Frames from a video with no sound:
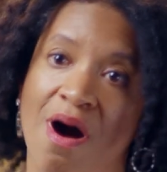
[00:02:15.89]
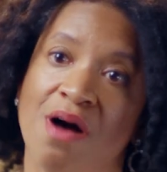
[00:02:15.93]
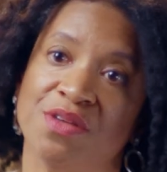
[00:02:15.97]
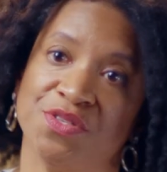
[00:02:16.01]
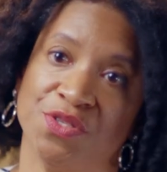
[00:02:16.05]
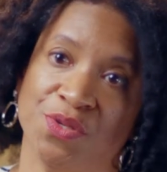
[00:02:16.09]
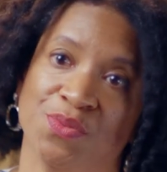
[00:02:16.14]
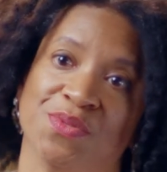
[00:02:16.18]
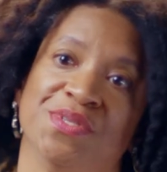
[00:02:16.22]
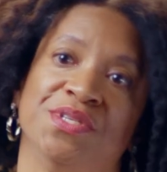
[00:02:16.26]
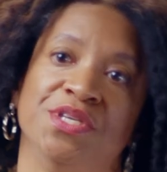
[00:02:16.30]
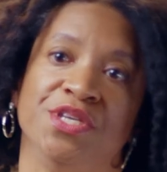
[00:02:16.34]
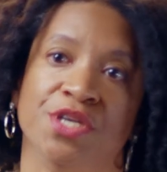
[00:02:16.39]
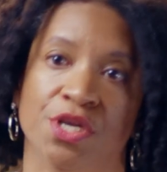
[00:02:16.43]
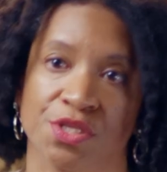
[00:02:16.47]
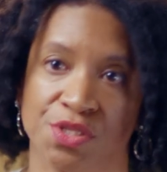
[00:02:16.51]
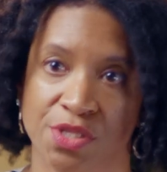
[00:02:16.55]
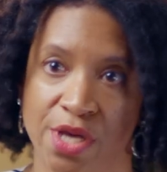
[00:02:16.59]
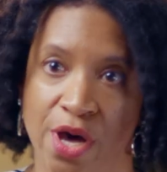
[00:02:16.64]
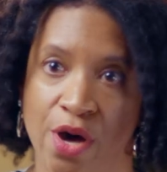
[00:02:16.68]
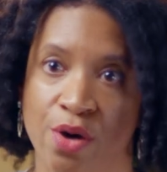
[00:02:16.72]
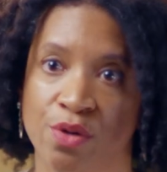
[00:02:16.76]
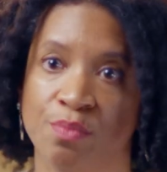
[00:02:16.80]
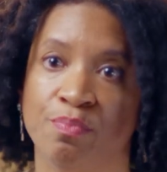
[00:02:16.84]
also seek us
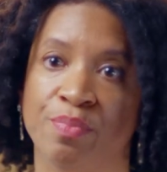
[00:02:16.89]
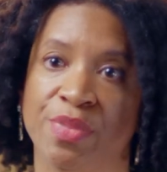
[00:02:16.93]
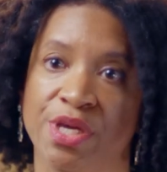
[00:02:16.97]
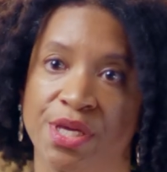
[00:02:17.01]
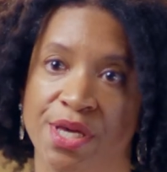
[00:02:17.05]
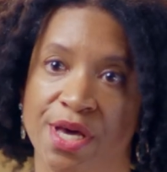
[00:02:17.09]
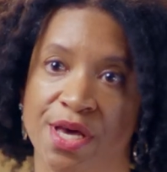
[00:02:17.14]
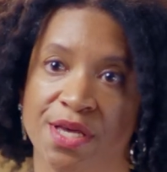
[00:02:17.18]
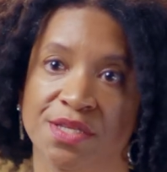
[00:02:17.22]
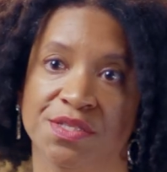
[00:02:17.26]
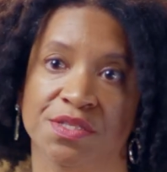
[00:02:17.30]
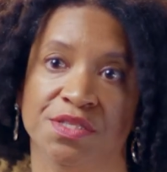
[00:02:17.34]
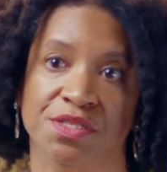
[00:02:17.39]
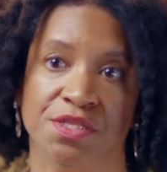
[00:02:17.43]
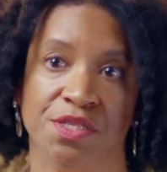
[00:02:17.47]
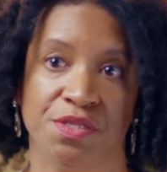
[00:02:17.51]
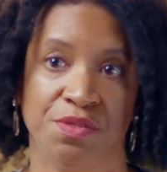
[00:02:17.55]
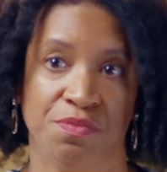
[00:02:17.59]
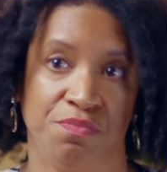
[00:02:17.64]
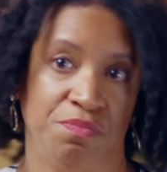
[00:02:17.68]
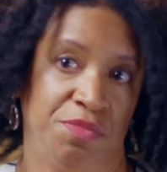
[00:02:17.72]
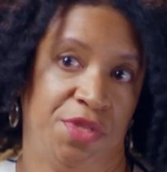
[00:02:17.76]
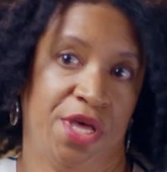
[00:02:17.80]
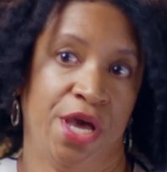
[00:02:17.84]
out because
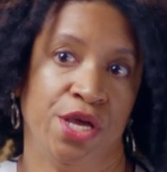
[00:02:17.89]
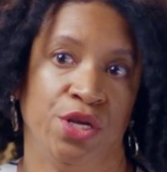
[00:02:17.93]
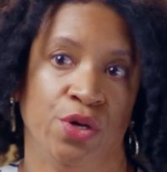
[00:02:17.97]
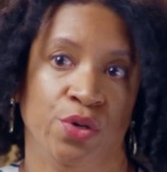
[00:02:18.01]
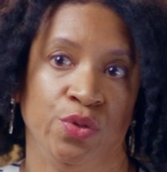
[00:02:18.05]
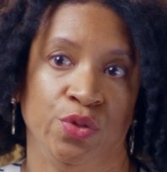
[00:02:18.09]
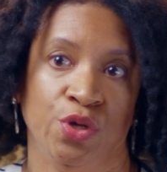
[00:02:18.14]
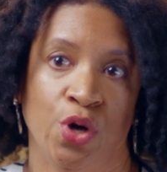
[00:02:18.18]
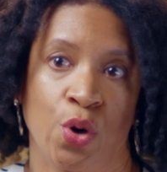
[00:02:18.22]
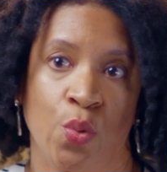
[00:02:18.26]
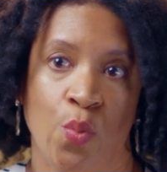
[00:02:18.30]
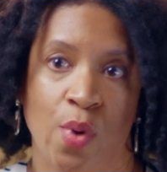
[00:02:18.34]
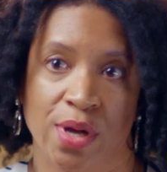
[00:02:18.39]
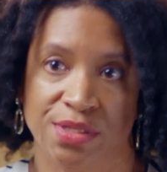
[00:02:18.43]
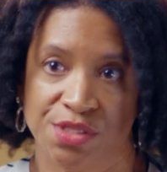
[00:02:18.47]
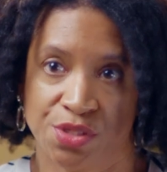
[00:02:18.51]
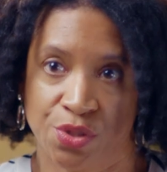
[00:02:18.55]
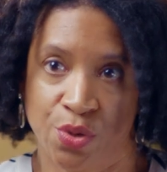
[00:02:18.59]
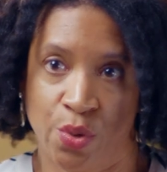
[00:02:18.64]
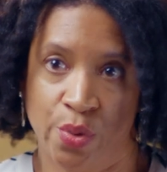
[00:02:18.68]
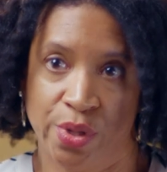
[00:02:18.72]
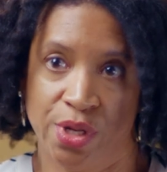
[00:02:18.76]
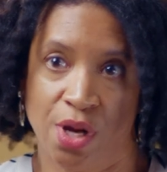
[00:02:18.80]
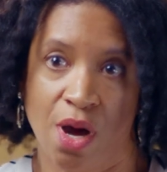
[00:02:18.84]
they don't know what's
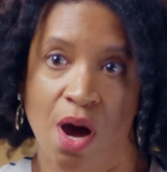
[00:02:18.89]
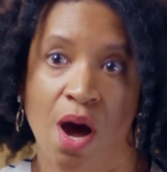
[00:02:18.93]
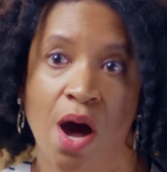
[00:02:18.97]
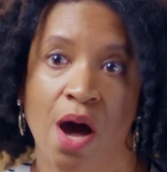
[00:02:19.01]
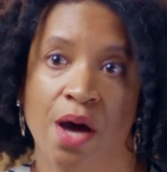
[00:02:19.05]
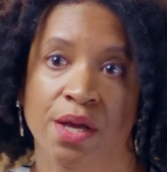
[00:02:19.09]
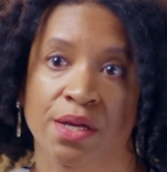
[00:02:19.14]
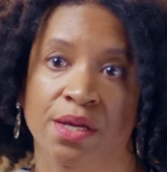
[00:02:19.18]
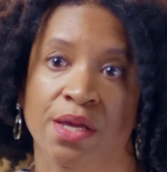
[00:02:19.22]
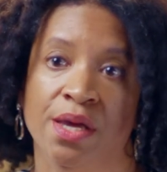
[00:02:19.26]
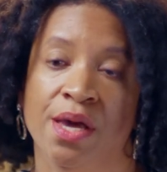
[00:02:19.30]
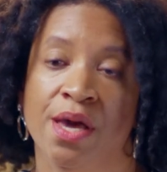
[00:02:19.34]
going on.